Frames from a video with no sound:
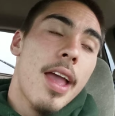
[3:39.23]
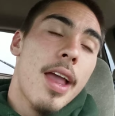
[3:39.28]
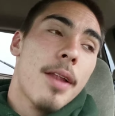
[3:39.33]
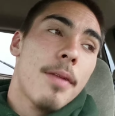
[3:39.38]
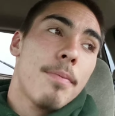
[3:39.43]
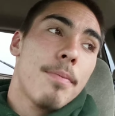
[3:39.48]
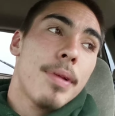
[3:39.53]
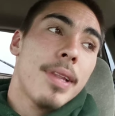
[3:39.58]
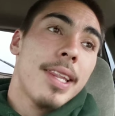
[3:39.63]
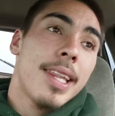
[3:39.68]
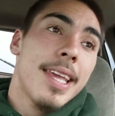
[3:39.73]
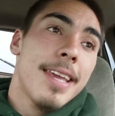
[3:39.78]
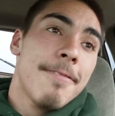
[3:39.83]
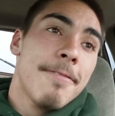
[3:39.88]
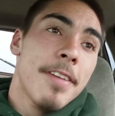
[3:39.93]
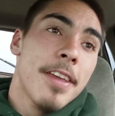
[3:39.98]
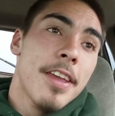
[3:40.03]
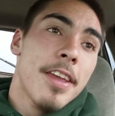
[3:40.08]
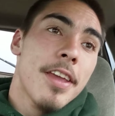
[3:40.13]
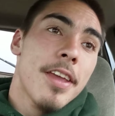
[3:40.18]
And
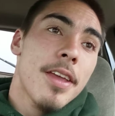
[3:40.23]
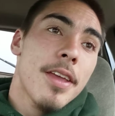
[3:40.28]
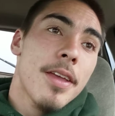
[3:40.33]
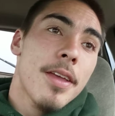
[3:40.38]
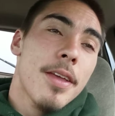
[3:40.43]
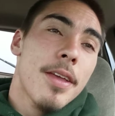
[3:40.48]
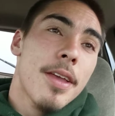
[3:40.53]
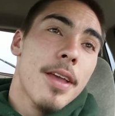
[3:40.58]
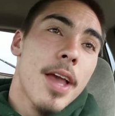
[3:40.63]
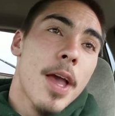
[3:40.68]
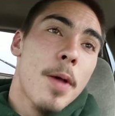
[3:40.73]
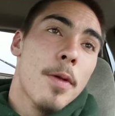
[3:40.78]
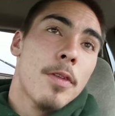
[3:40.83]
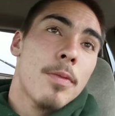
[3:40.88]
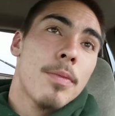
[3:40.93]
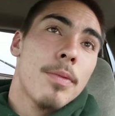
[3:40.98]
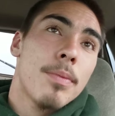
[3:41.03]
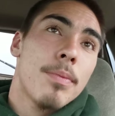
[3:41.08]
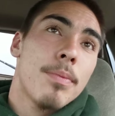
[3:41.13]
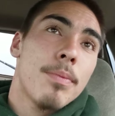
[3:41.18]
believing comes
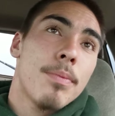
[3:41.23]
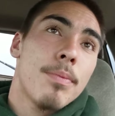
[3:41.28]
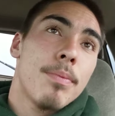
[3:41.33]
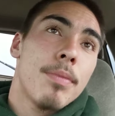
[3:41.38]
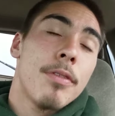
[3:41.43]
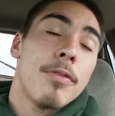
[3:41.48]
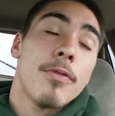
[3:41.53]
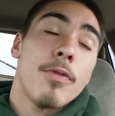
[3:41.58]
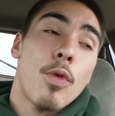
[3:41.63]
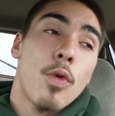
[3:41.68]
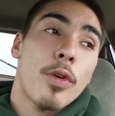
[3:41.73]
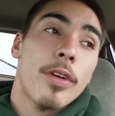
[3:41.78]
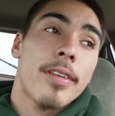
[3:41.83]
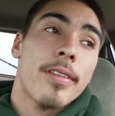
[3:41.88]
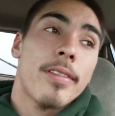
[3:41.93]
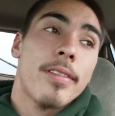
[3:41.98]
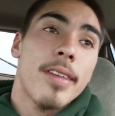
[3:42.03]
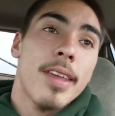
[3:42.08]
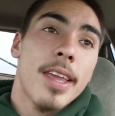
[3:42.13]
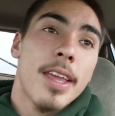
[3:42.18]
before
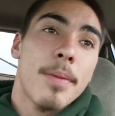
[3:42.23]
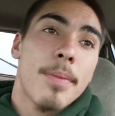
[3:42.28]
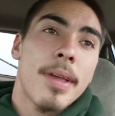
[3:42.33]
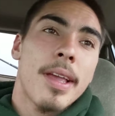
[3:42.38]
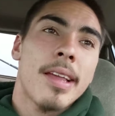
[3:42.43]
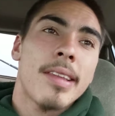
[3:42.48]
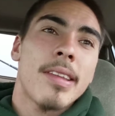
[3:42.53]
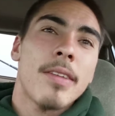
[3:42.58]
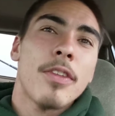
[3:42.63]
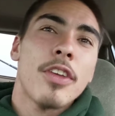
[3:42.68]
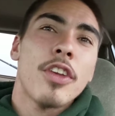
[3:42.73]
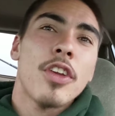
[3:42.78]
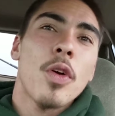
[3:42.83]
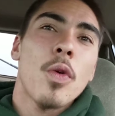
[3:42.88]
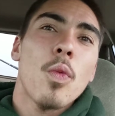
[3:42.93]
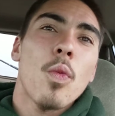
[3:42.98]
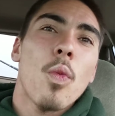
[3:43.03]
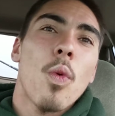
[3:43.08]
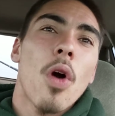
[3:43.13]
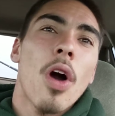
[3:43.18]
seeing. Because if
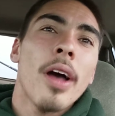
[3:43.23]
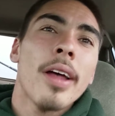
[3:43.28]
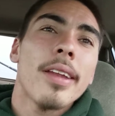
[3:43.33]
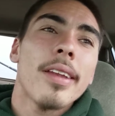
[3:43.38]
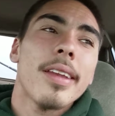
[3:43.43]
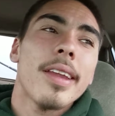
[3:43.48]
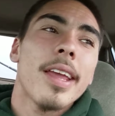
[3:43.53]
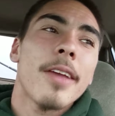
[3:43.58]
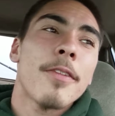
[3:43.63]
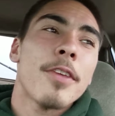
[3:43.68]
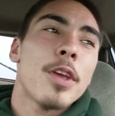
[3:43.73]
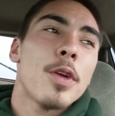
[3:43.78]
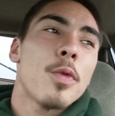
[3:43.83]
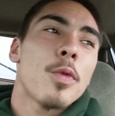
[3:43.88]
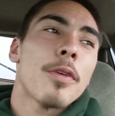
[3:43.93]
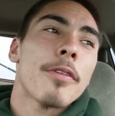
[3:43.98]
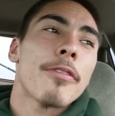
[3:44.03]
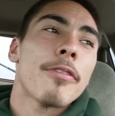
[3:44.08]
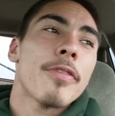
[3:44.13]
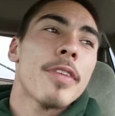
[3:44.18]
you
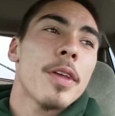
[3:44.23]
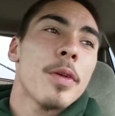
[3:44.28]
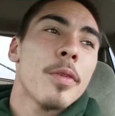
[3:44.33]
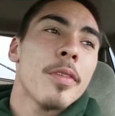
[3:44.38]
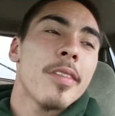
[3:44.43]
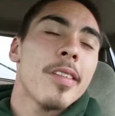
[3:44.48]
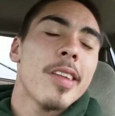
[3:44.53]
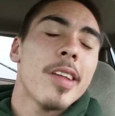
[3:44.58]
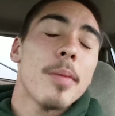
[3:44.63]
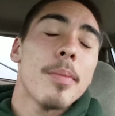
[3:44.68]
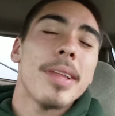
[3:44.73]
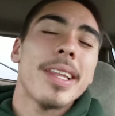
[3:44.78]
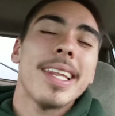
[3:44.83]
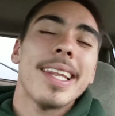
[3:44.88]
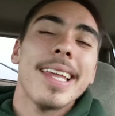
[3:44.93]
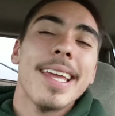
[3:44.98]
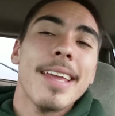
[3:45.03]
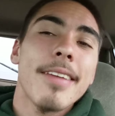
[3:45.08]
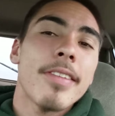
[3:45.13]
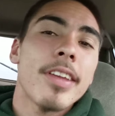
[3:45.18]
refuse to
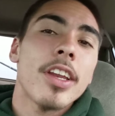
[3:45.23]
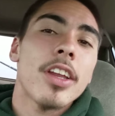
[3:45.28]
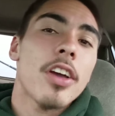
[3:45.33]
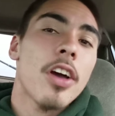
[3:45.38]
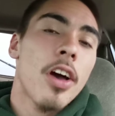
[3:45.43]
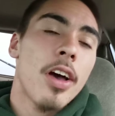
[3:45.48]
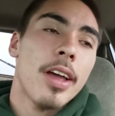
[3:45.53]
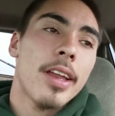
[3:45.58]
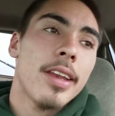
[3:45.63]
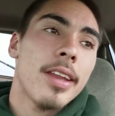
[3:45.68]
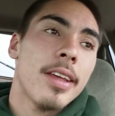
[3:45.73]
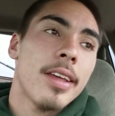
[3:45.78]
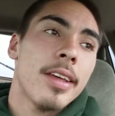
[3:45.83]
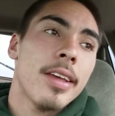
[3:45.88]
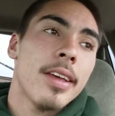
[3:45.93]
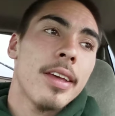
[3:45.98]
believe in God,